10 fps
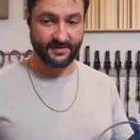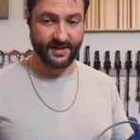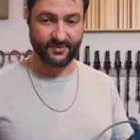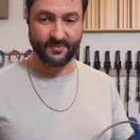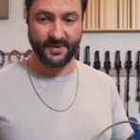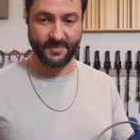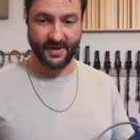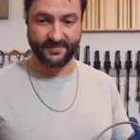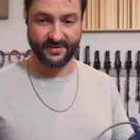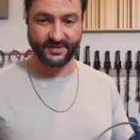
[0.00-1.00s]
That's what people
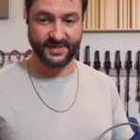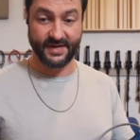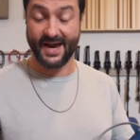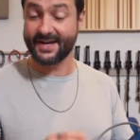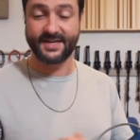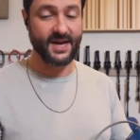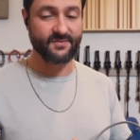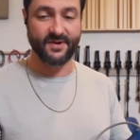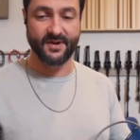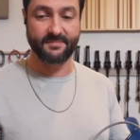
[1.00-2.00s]
have to understand.
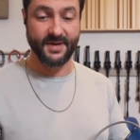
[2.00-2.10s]
Octava